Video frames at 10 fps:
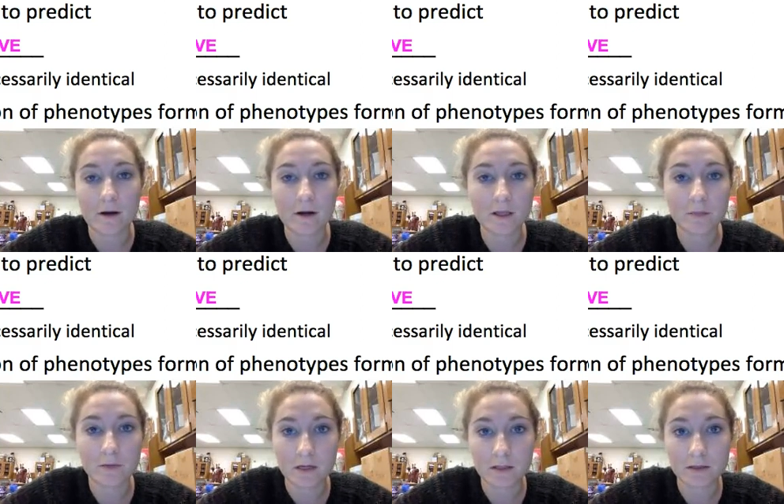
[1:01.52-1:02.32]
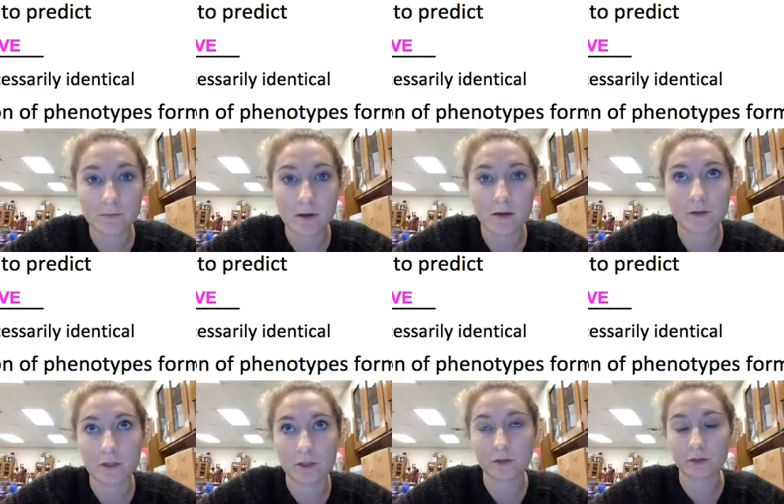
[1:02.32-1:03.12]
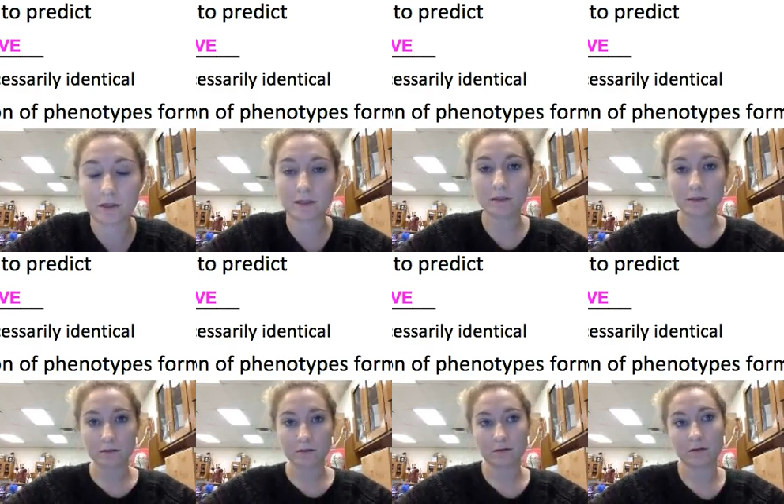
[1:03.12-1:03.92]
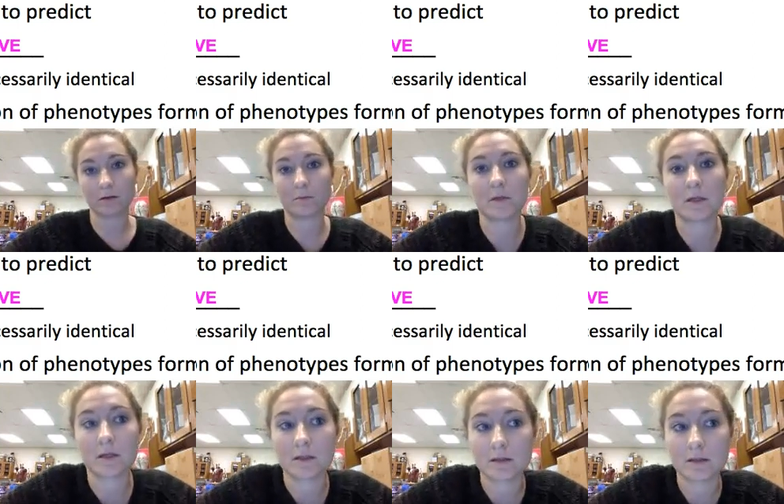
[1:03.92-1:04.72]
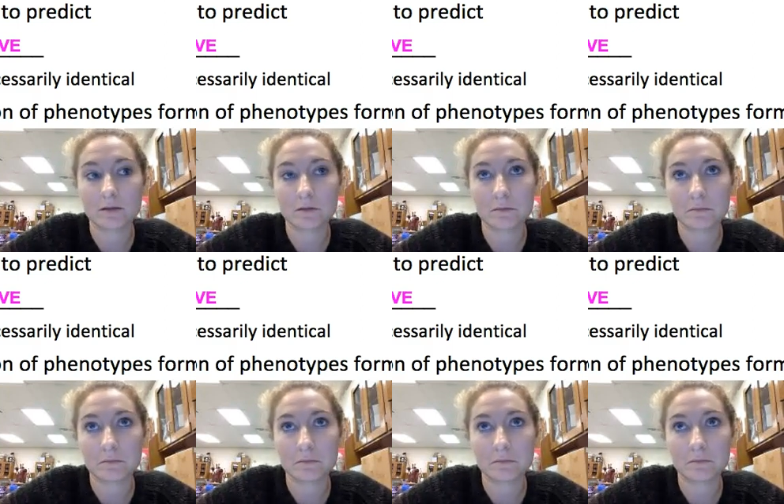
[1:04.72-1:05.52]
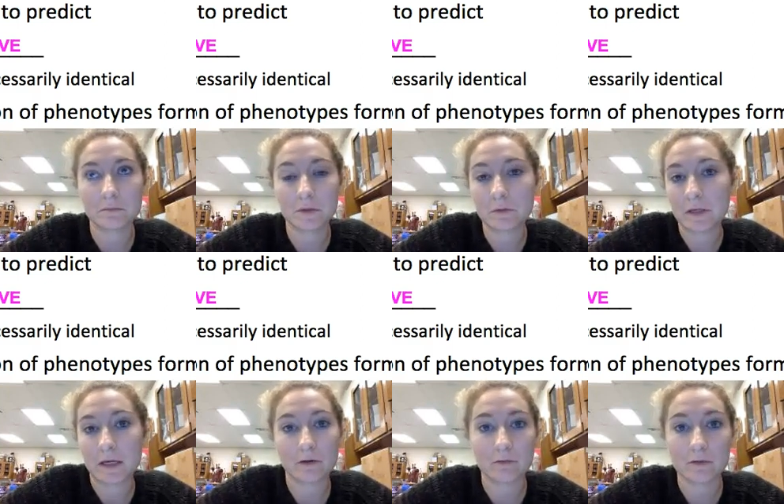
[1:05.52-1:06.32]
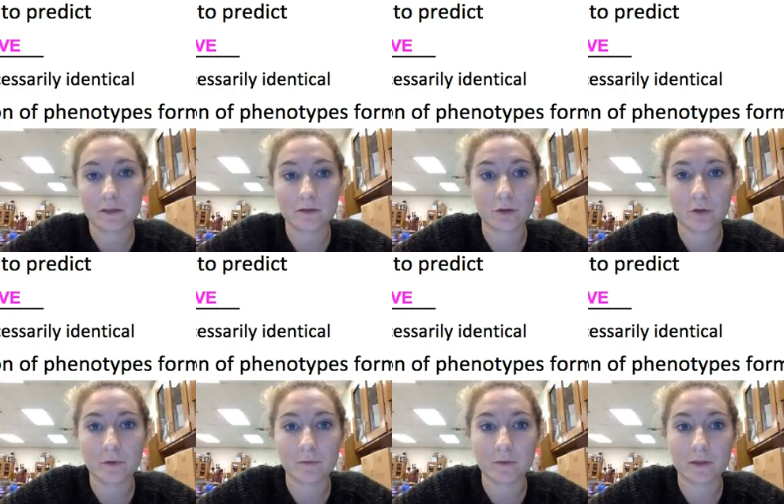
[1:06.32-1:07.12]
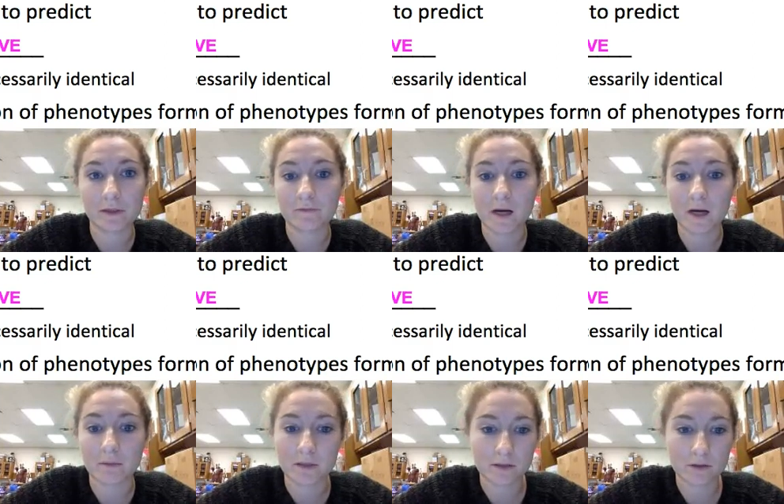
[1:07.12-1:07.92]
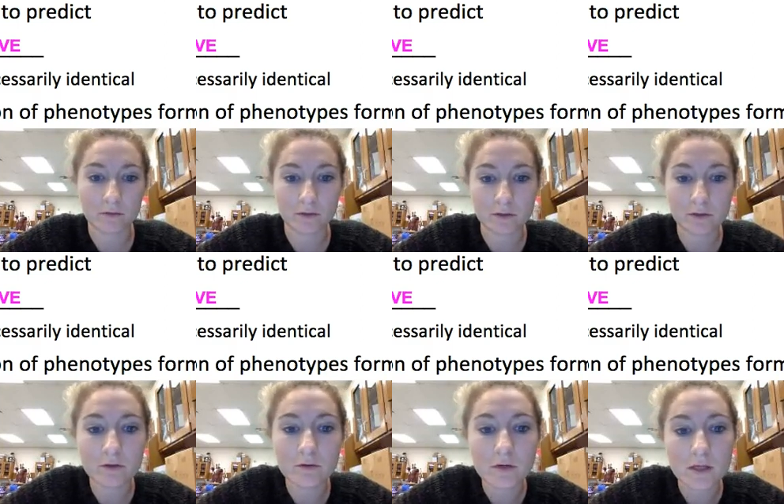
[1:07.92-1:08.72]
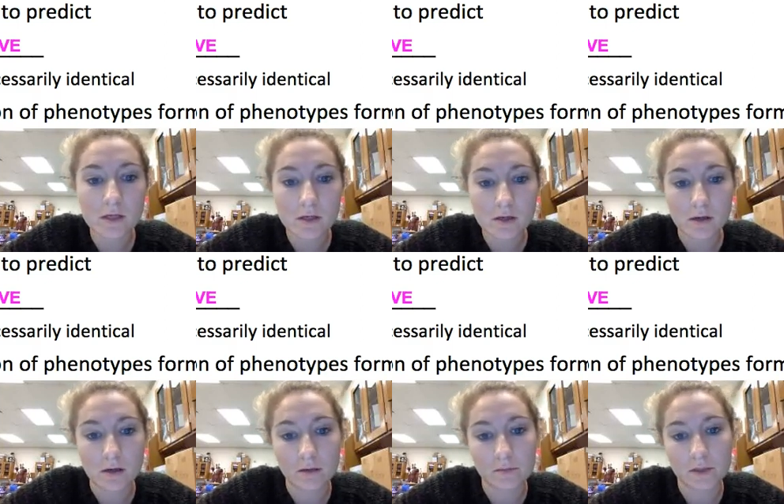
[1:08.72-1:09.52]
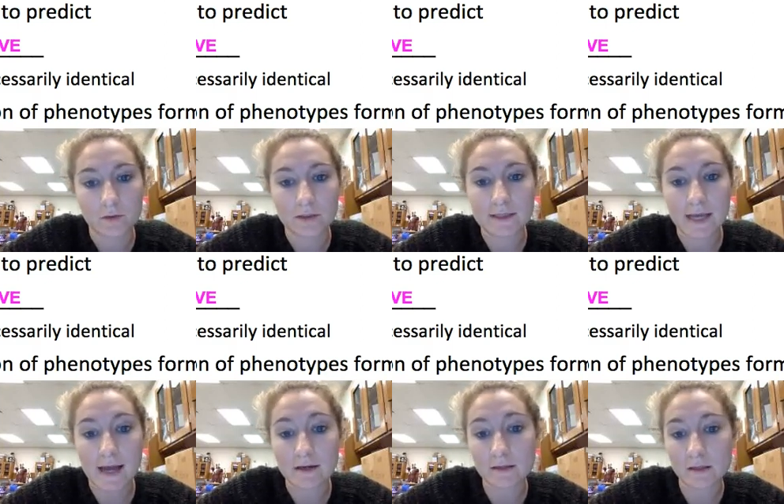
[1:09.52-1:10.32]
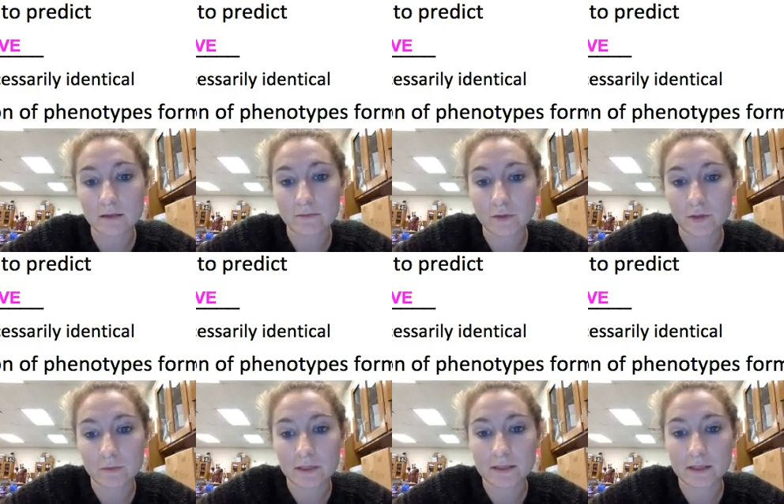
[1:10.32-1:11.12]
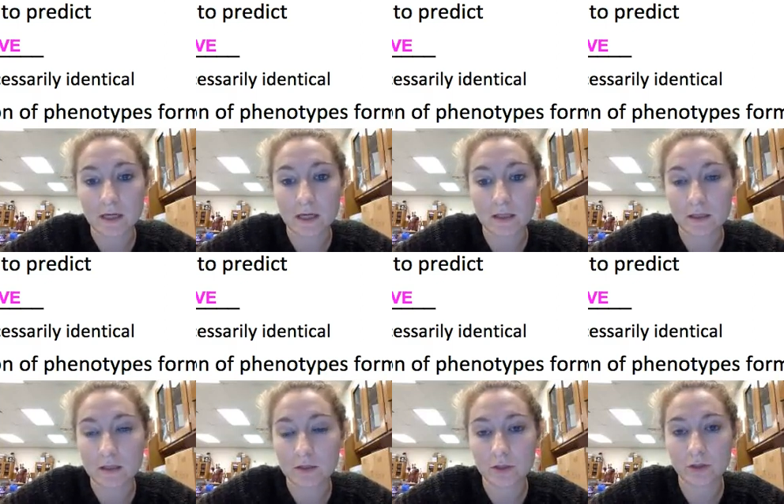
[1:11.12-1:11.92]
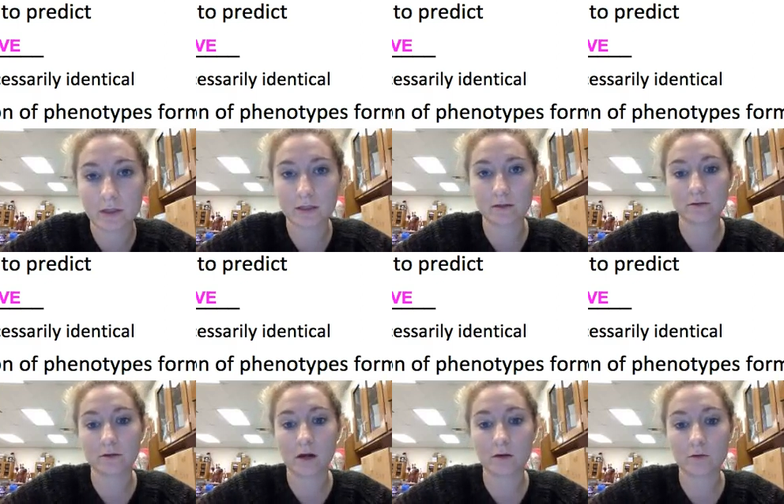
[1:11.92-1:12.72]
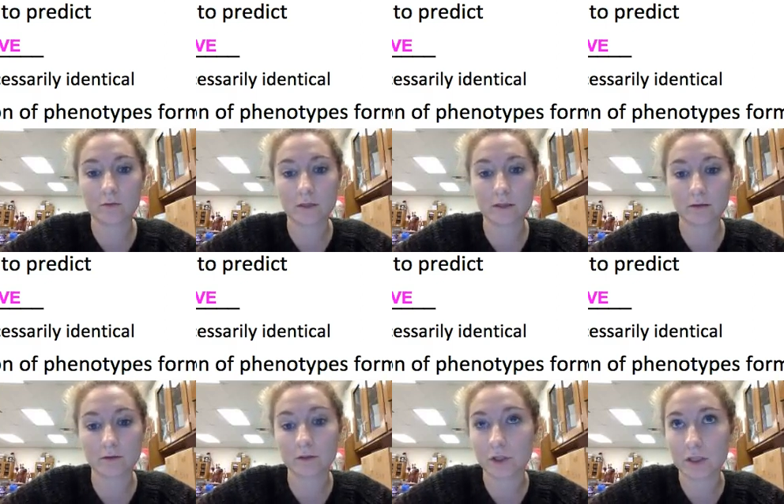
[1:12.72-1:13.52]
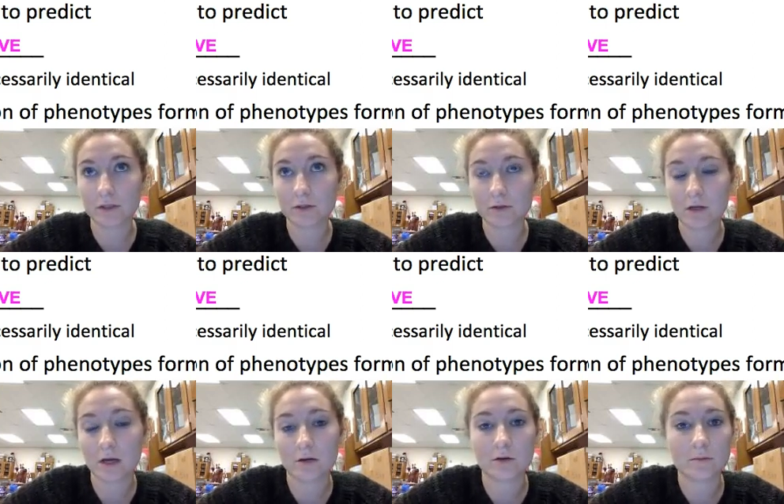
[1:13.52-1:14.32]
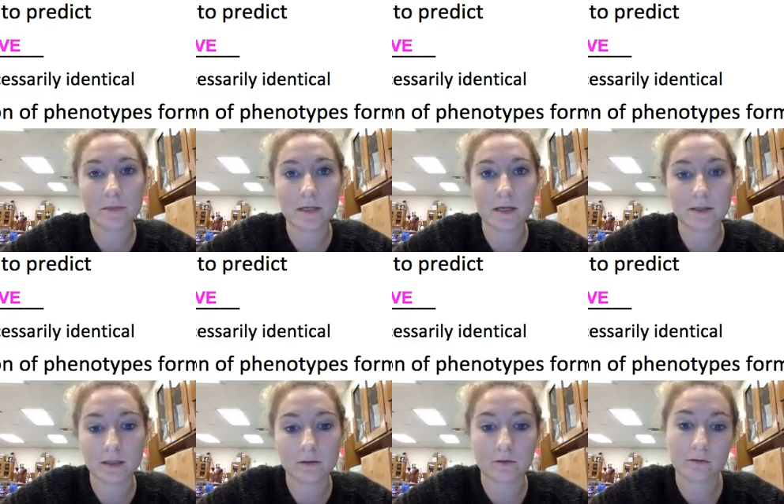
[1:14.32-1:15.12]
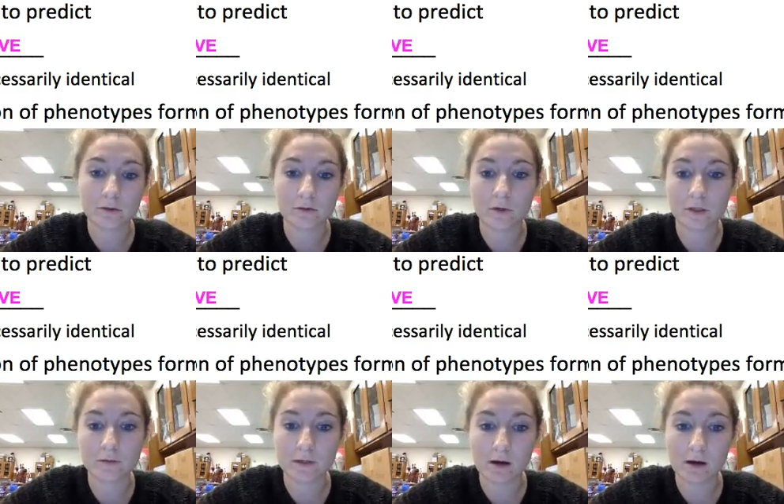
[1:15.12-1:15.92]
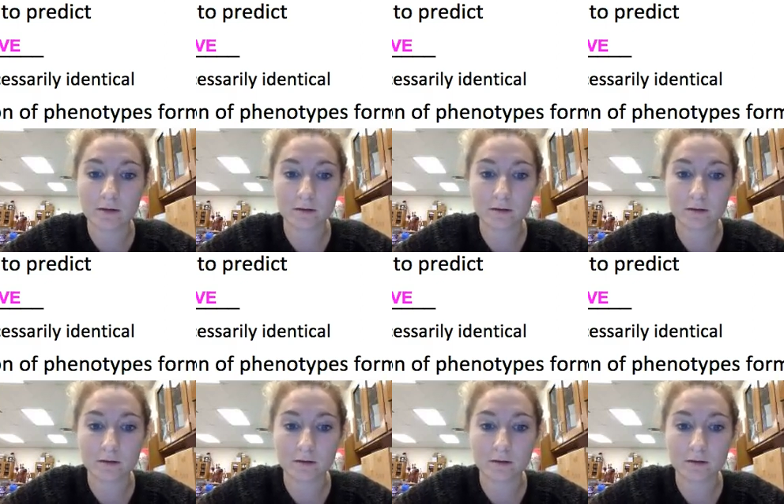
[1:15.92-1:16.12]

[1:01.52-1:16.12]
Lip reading: hard to predict polygenic traits because you can't always determine what the environment is going to do. So it is additive, which means that the traits are not always, or the genes are not going to be identical to what you got